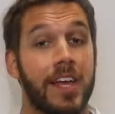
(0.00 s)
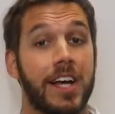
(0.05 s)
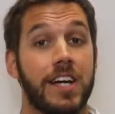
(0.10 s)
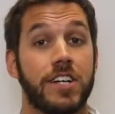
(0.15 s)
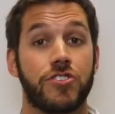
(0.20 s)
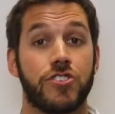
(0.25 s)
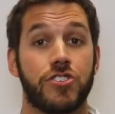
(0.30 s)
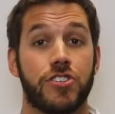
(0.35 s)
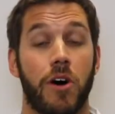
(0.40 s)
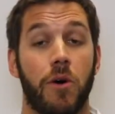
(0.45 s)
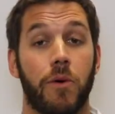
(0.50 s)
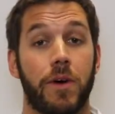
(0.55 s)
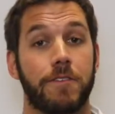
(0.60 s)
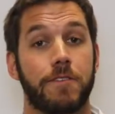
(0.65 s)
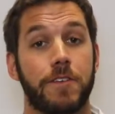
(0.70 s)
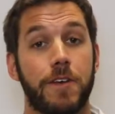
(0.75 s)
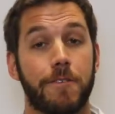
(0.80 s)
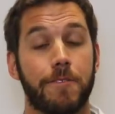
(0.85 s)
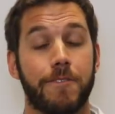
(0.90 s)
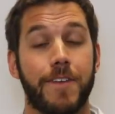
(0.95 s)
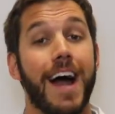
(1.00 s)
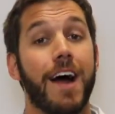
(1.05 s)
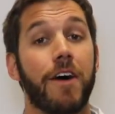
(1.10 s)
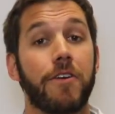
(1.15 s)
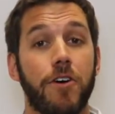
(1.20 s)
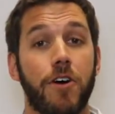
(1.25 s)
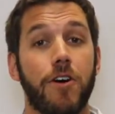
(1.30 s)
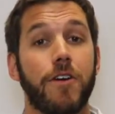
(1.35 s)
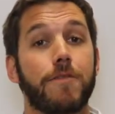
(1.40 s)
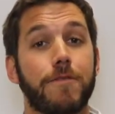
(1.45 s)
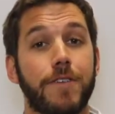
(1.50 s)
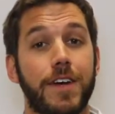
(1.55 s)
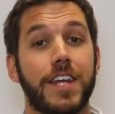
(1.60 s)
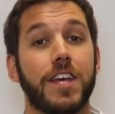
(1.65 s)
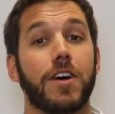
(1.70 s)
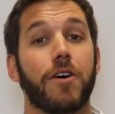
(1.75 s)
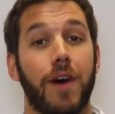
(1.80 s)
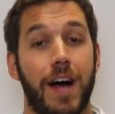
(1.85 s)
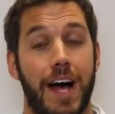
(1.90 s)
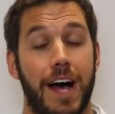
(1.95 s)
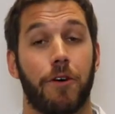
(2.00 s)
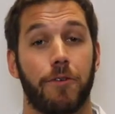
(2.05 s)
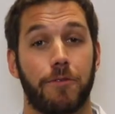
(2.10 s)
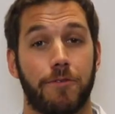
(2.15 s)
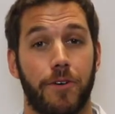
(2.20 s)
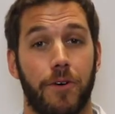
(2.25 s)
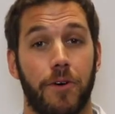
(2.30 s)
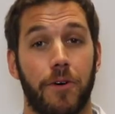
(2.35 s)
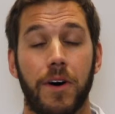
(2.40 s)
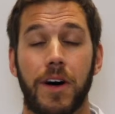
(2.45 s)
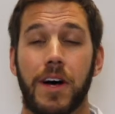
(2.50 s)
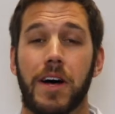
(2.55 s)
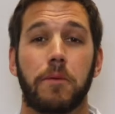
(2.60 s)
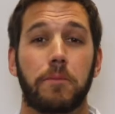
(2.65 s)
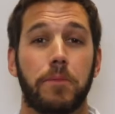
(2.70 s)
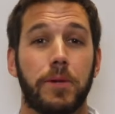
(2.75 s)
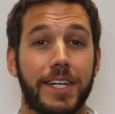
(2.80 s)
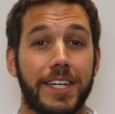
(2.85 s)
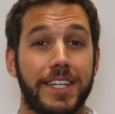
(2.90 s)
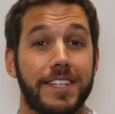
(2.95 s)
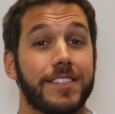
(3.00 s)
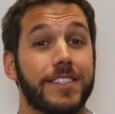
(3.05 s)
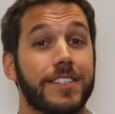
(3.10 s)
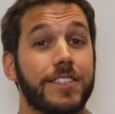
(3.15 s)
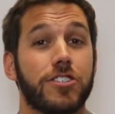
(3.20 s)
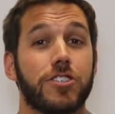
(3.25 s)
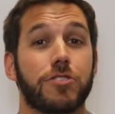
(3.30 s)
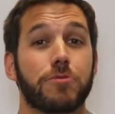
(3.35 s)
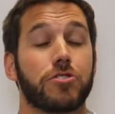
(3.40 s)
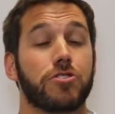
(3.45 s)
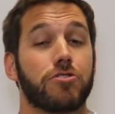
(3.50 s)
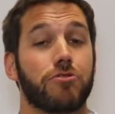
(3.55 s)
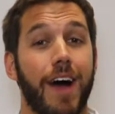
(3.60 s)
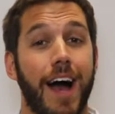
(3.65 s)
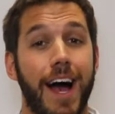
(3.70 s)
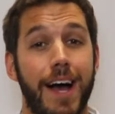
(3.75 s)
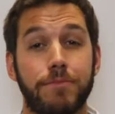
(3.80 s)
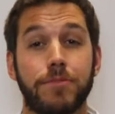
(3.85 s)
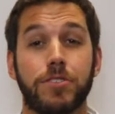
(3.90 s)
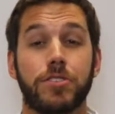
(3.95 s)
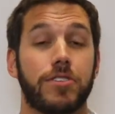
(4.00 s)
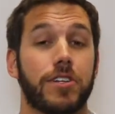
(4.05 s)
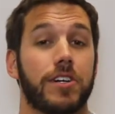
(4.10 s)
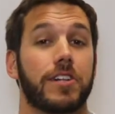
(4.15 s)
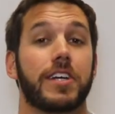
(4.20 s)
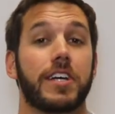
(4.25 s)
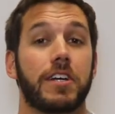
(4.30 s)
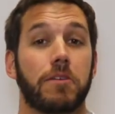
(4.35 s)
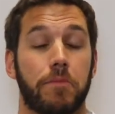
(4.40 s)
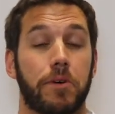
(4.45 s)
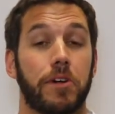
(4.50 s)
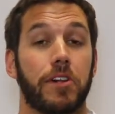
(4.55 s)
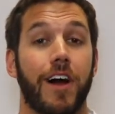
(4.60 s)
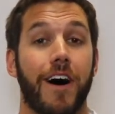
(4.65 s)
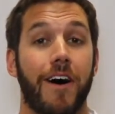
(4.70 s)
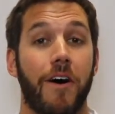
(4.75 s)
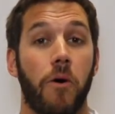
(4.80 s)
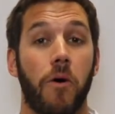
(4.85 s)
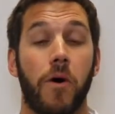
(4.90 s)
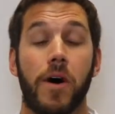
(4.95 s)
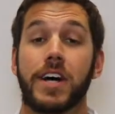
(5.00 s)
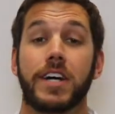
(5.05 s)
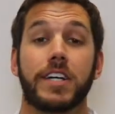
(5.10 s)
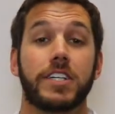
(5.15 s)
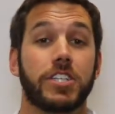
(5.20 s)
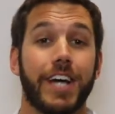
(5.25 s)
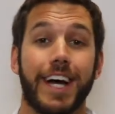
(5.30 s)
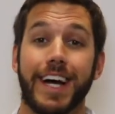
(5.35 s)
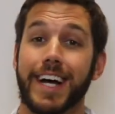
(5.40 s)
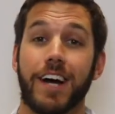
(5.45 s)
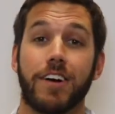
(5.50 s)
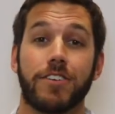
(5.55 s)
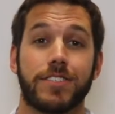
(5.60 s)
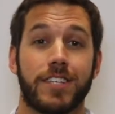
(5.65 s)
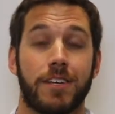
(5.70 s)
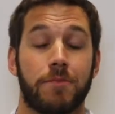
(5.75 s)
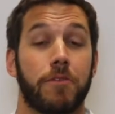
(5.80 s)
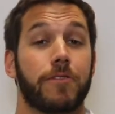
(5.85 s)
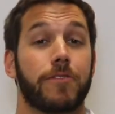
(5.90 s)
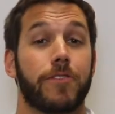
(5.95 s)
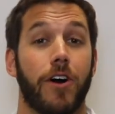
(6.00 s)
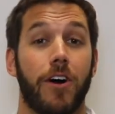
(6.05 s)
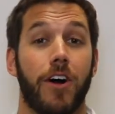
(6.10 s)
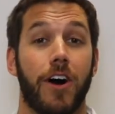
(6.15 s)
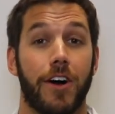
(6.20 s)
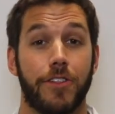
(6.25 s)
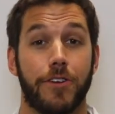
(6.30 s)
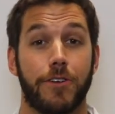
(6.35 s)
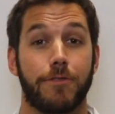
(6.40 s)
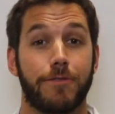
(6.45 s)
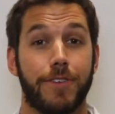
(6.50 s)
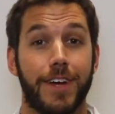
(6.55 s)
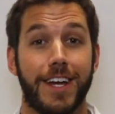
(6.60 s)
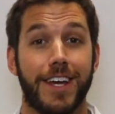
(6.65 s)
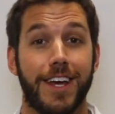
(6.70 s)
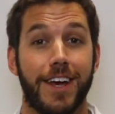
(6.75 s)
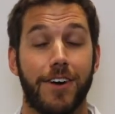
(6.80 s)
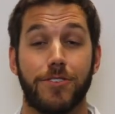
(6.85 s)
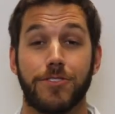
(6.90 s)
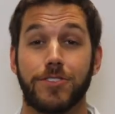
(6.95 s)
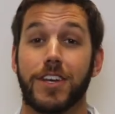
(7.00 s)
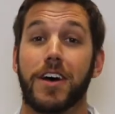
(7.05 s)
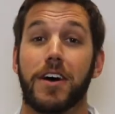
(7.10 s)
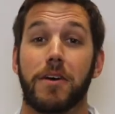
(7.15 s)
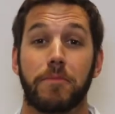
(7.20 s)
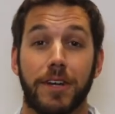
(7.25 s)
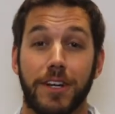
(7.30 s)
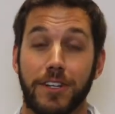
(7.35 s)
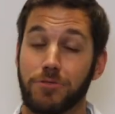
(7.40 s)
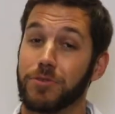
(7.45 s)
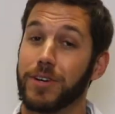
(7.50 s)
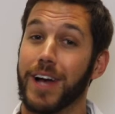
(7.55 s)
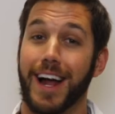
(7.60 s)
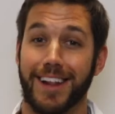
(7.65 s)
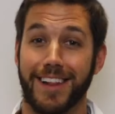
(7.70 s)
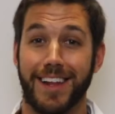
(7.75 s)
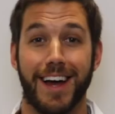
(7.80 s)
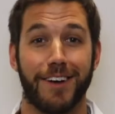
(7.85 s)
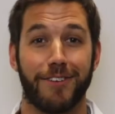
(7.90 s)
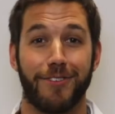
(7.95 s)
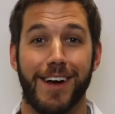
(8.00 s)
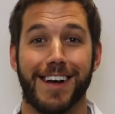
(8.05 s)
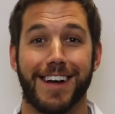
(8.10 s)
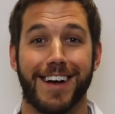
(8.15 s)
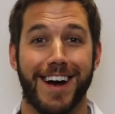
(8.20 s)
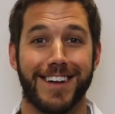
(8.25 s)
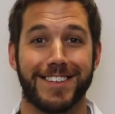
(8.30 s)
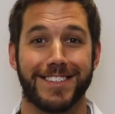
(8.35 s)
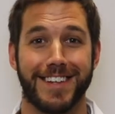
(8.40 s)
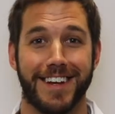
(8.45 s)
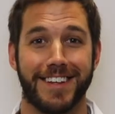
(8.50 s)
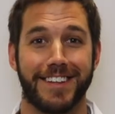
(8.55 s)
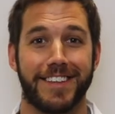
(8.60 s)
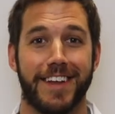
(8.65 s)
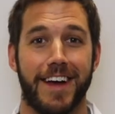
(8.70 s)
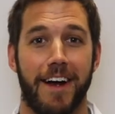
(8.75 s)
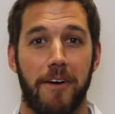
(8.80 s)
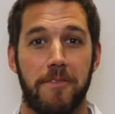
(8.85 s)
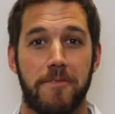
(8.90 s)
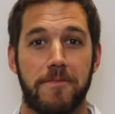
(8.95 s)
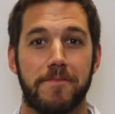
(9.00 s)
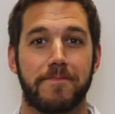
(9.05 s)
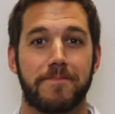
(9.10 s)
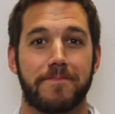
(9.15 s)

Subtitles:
And so if you found our video helpful, please subscribe to the link below. Check out some of our other videos because we've got a lot of great content in there.